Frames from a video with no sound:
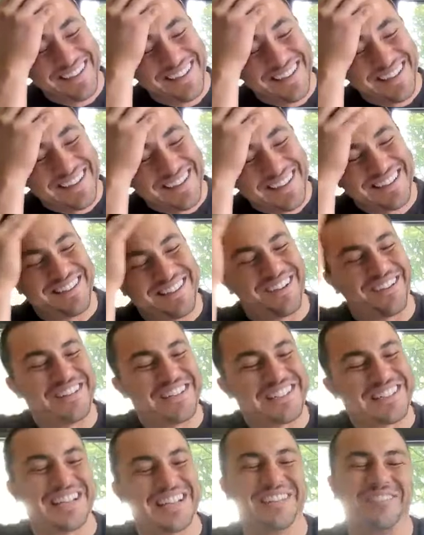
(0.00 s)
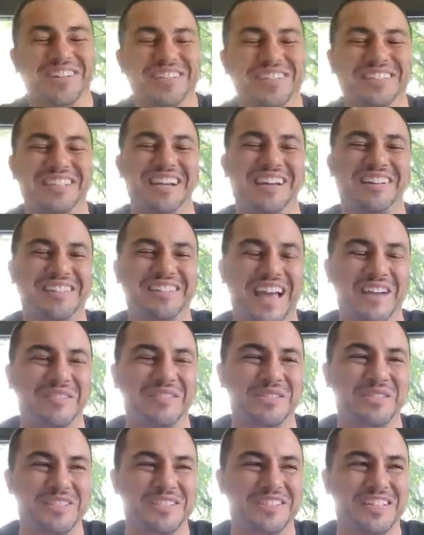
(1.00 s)
the reason I didn't want to say it out loud
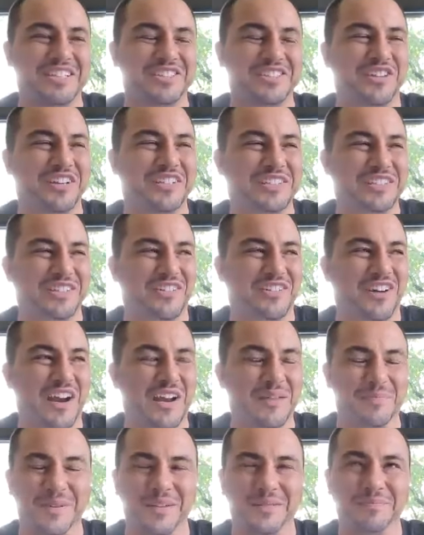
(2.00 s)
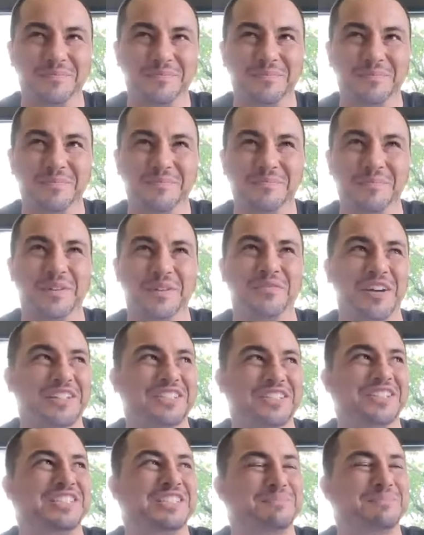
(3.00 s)
was because I transcribe it. But if I
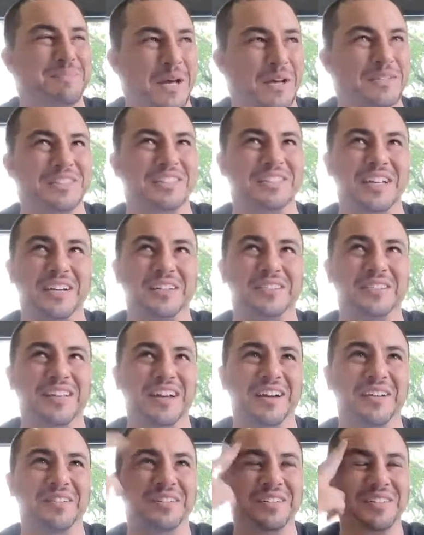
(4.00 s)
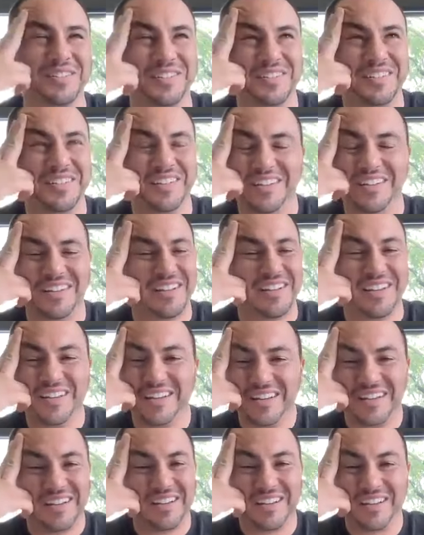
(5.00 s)
just spelt it out loud,
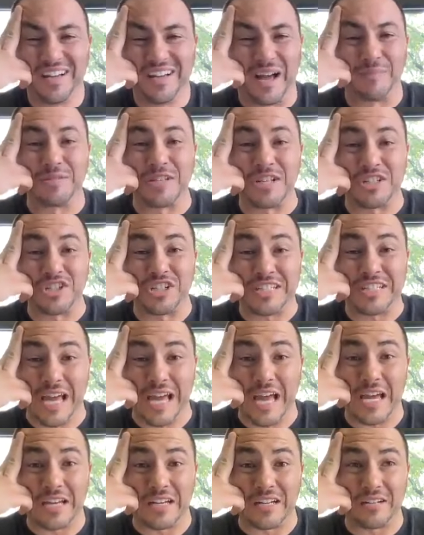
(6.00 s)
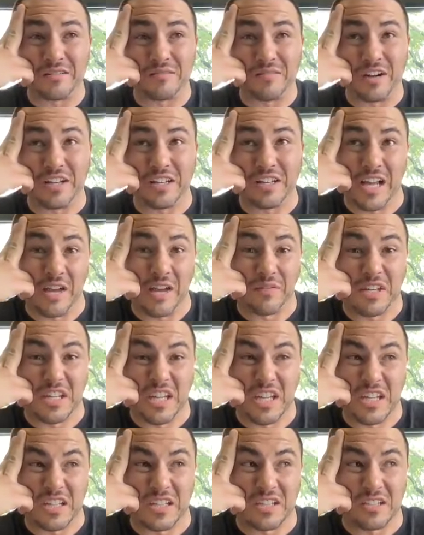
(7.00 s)
I'm such a dad, right? Like I have a
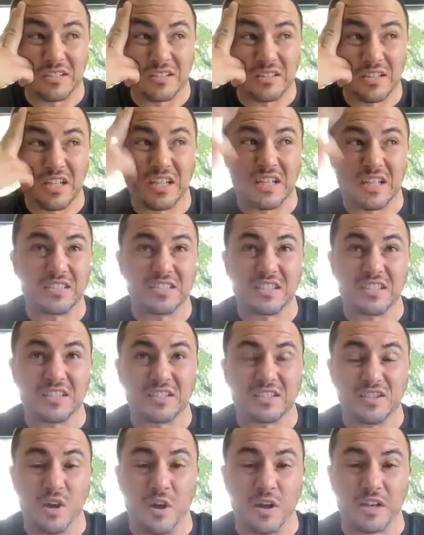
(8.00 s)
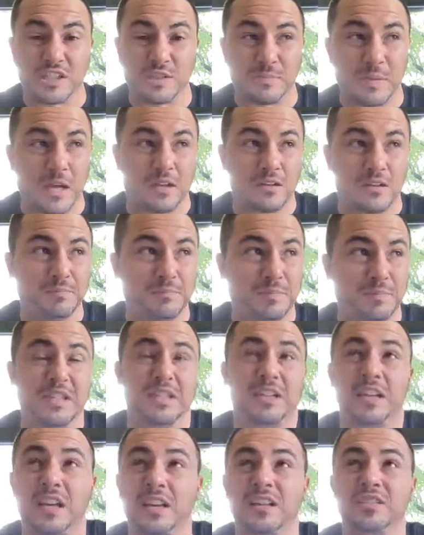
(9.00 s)
kid. He doesn't know how to spell, but
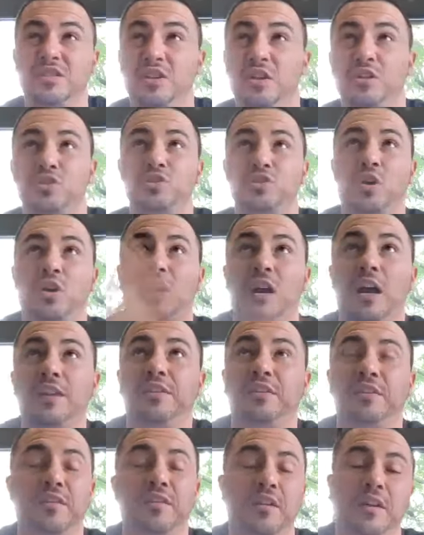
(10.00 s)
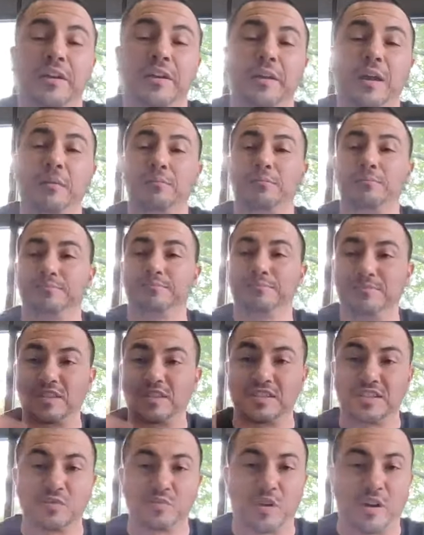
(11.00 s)
then again, he doesn't know how to talk either. All right, um,
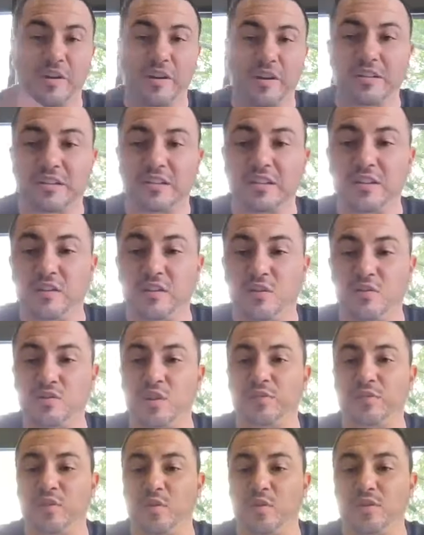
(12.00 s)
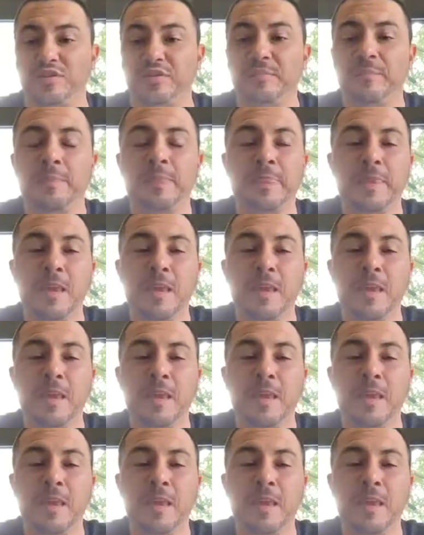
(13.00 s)
this is where Anthony goes off course.